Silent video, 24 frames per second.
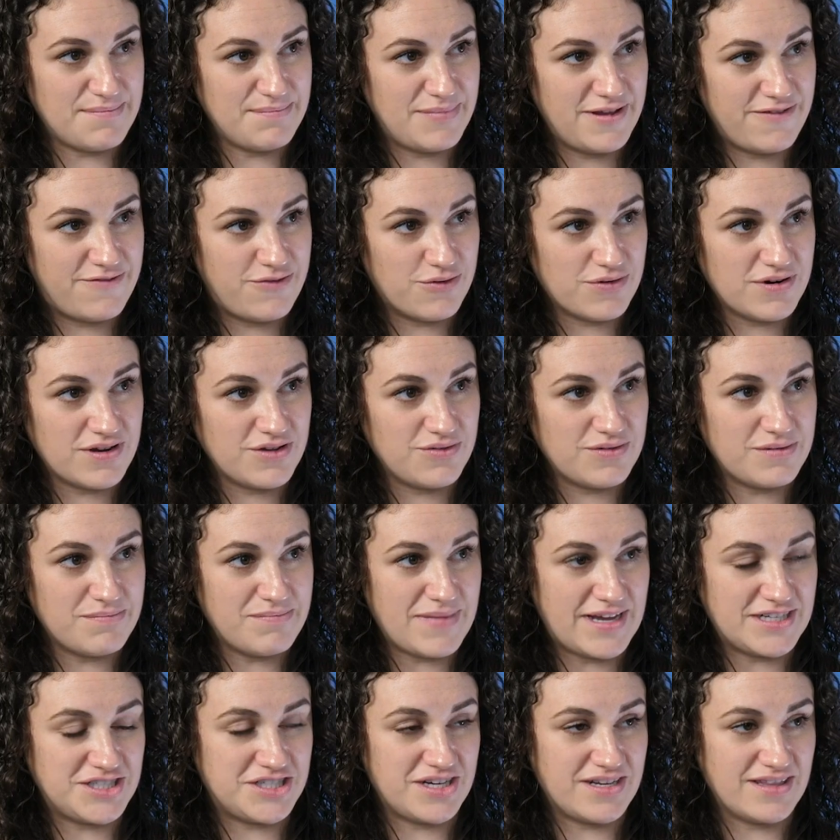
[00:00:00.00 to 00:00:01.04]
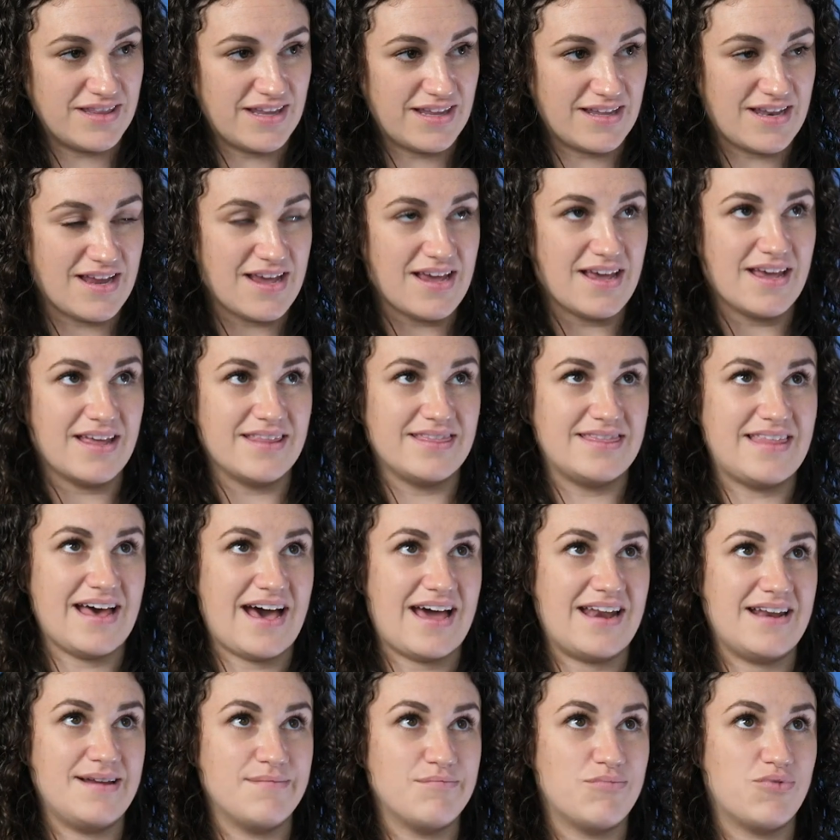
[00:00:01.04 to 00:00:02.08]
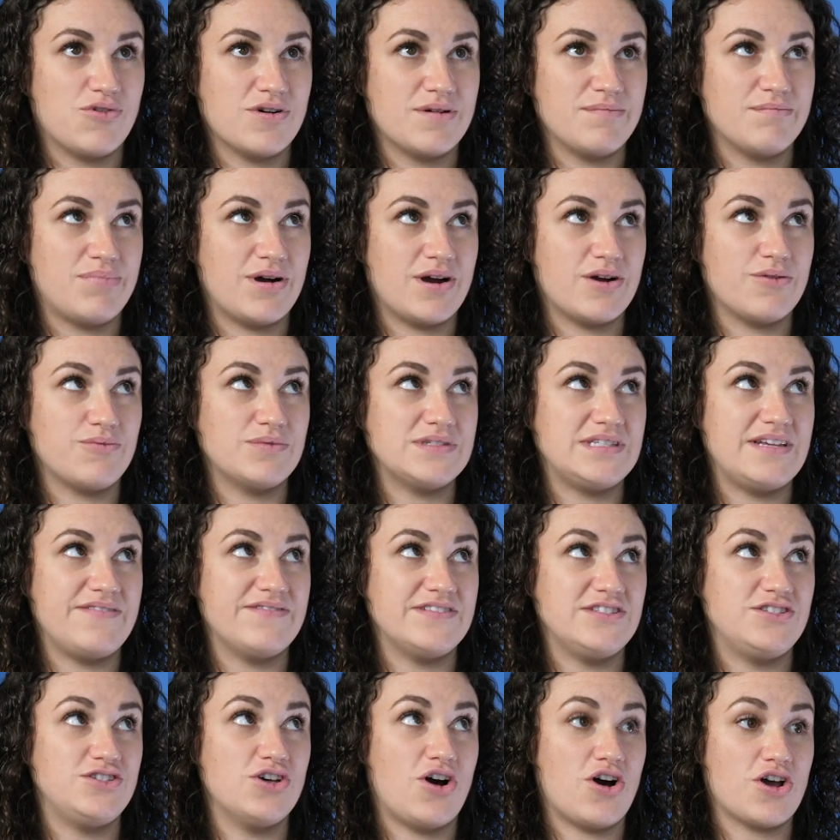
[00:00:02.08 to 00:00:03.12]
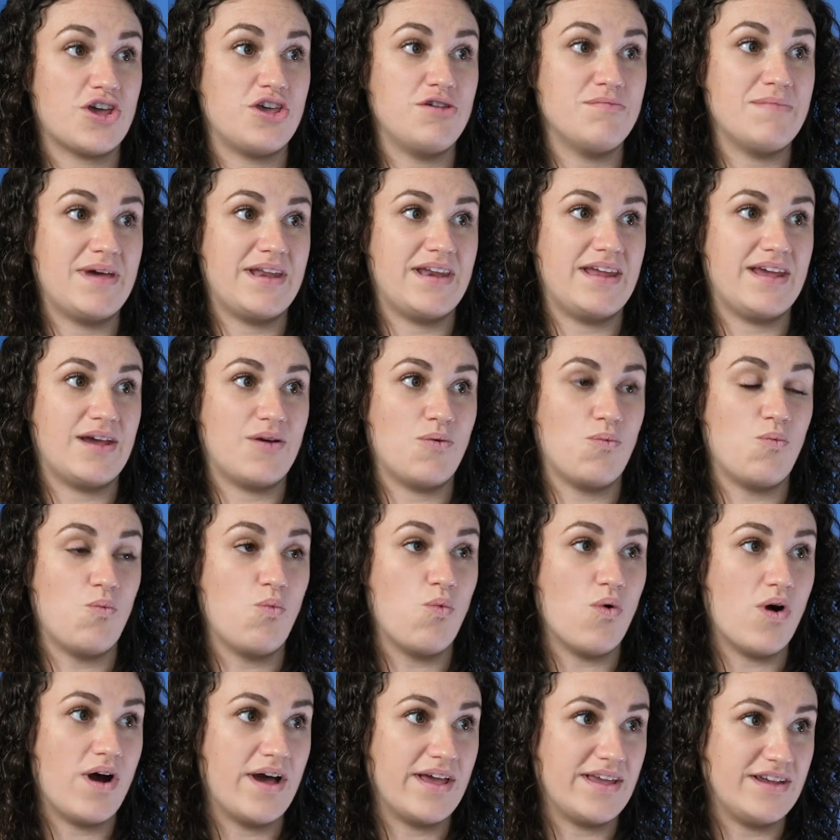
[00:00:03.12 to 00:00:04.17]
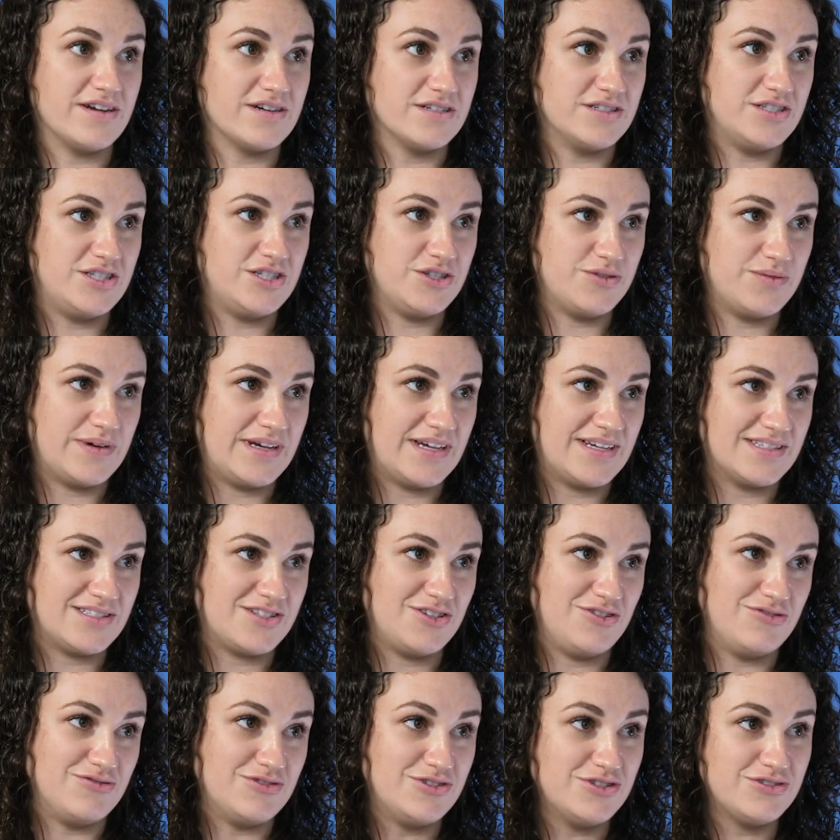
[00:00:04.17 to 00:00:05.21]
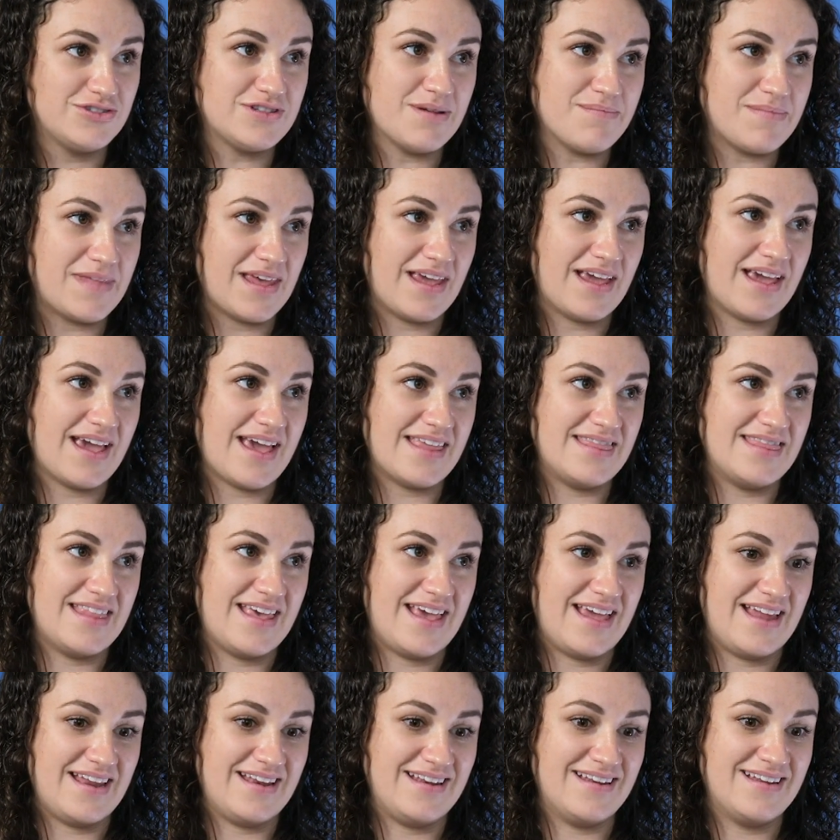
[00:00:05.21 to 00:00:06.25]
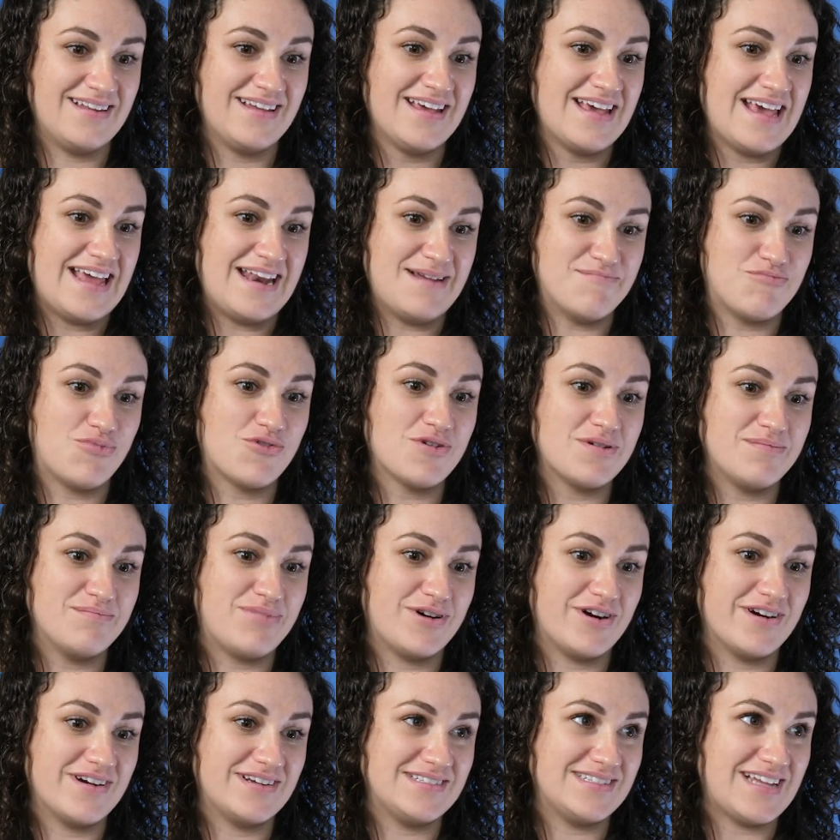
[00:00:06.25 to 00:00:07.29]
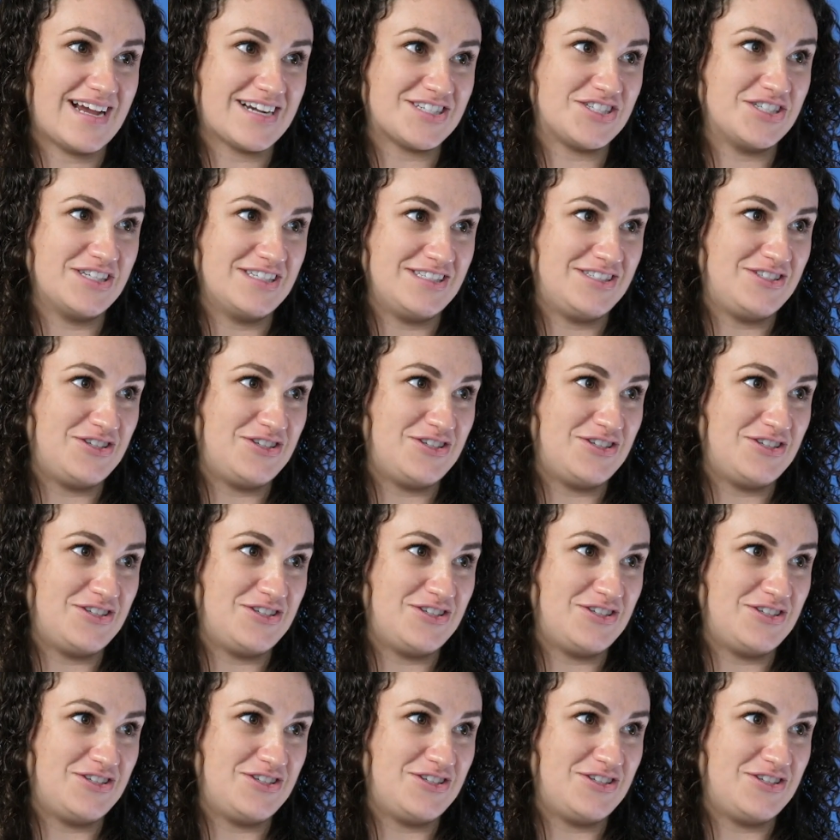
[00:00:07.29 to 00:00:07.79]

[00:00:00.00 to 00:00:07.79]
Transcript: and before you had mentioned yeah. that an important part was even documenting what you're doing. So you do something, and then an important part is actually